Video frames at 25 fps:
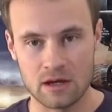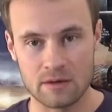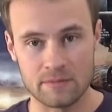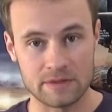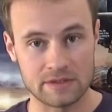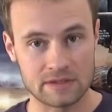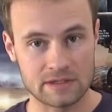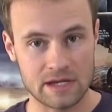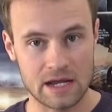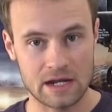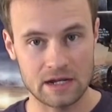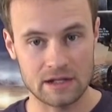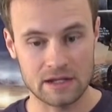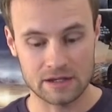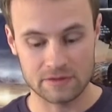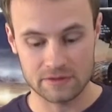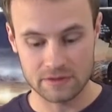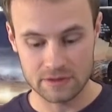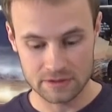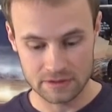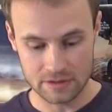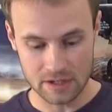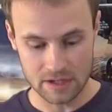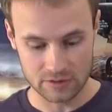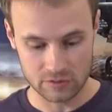It's kind of like
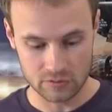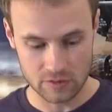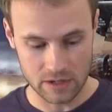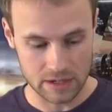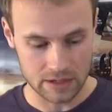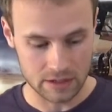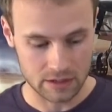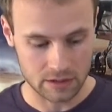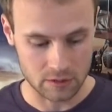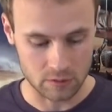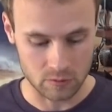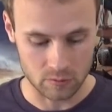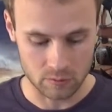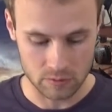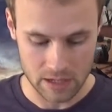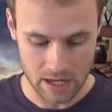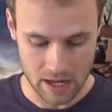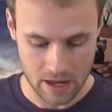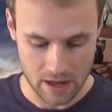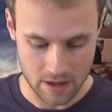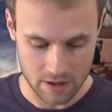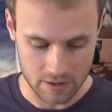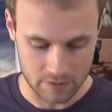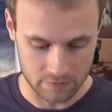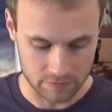these nuts right here. We
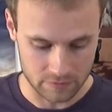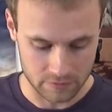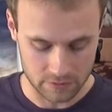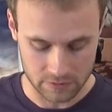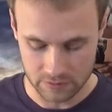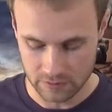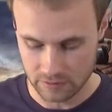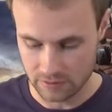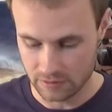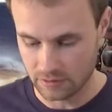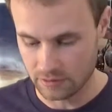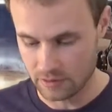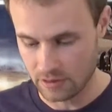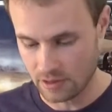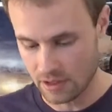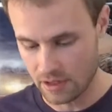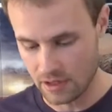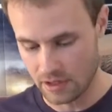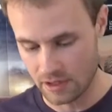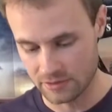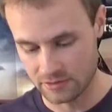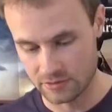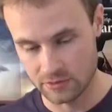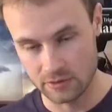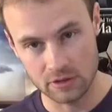have
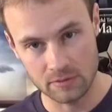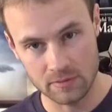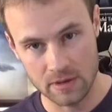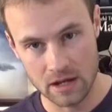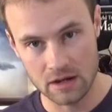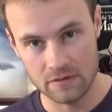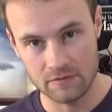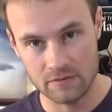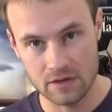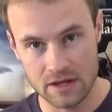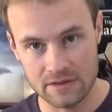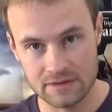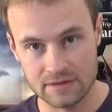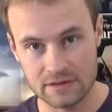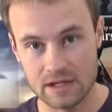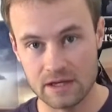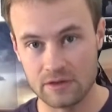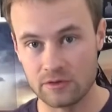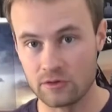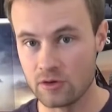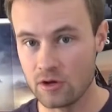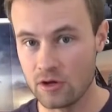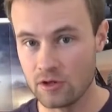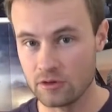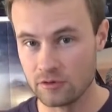a certain amount of nuts and
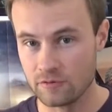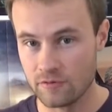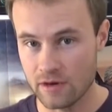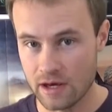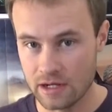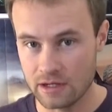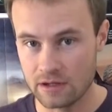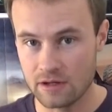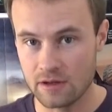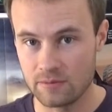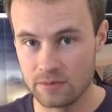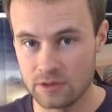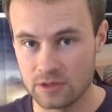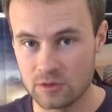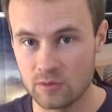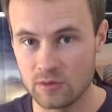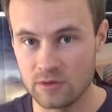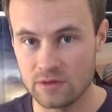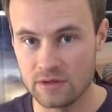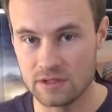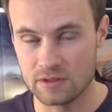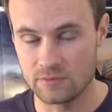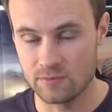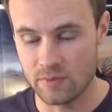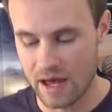they're all divided up between
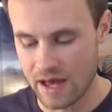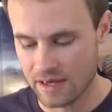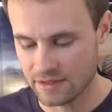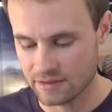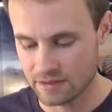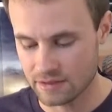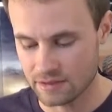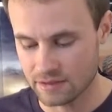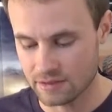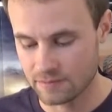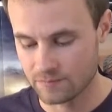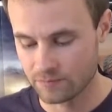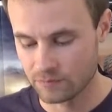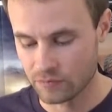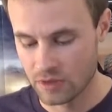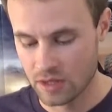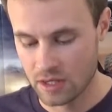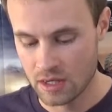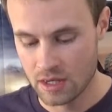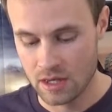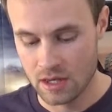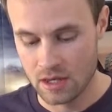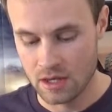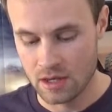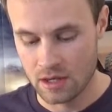these baskets.
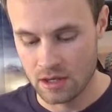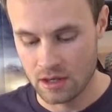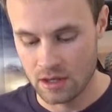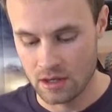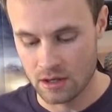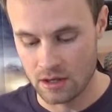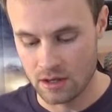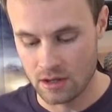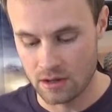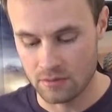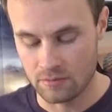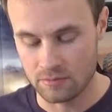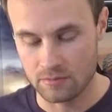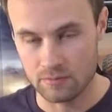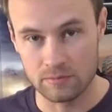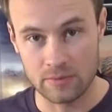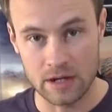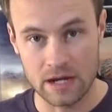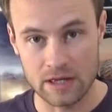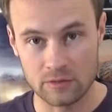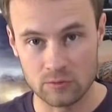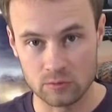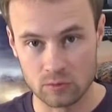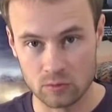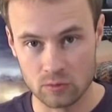
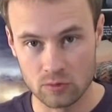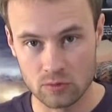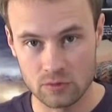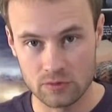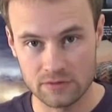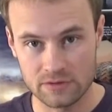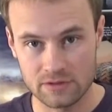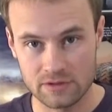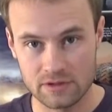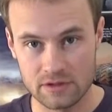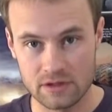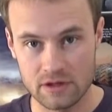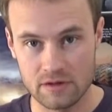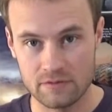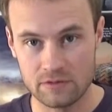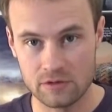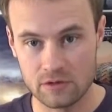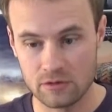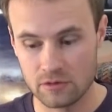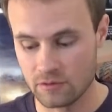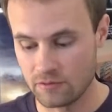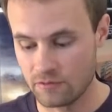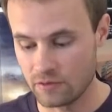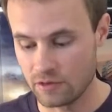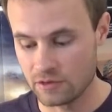By the rules of the
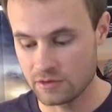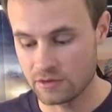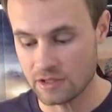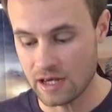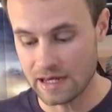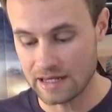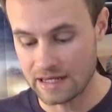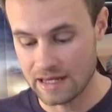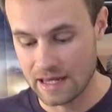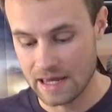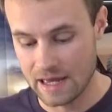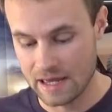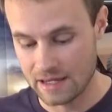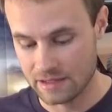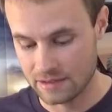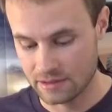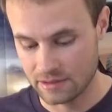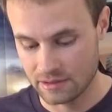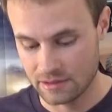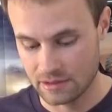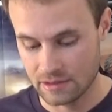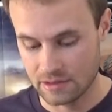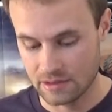universe, I can't